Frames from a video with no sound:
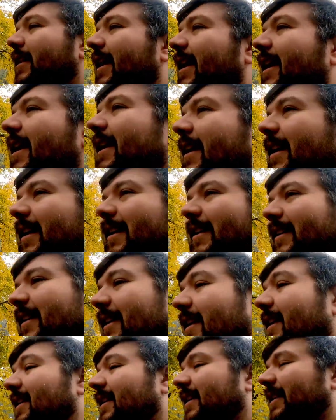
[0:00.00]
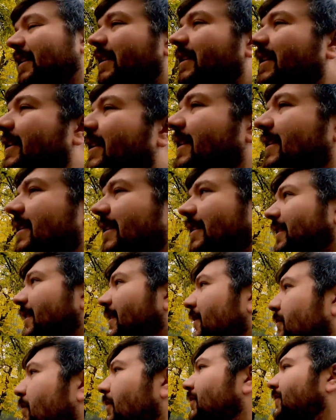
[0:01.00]
and
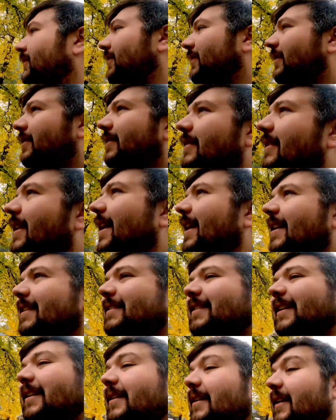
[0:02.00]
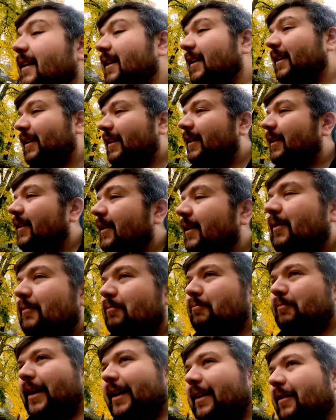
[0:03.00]
this person just kind of said,
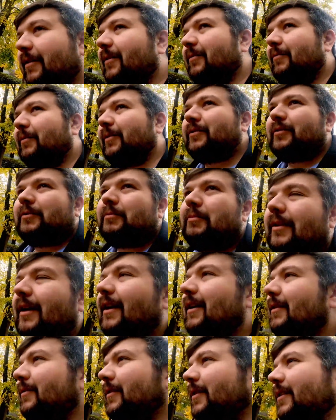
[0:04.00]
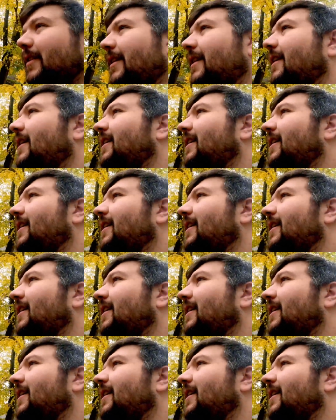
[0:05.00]
make a reasonable offer.